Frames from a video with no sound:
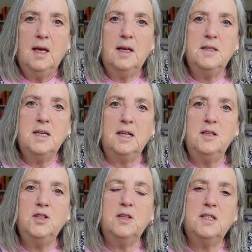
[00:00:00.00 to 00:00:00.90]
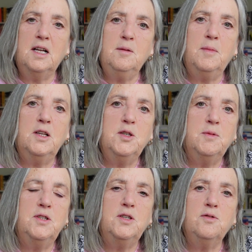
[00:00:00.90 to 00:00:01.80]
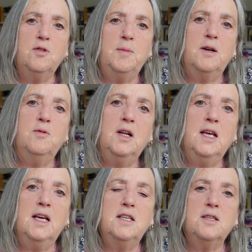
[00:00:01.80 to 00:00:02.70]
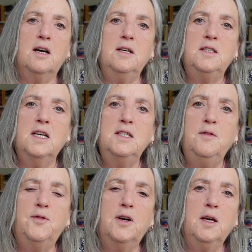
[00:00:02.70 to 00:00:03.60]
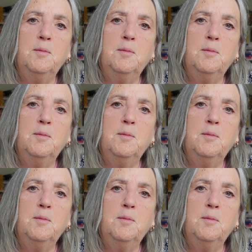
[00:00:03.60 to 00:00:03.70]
And talent management is all about it's identifying,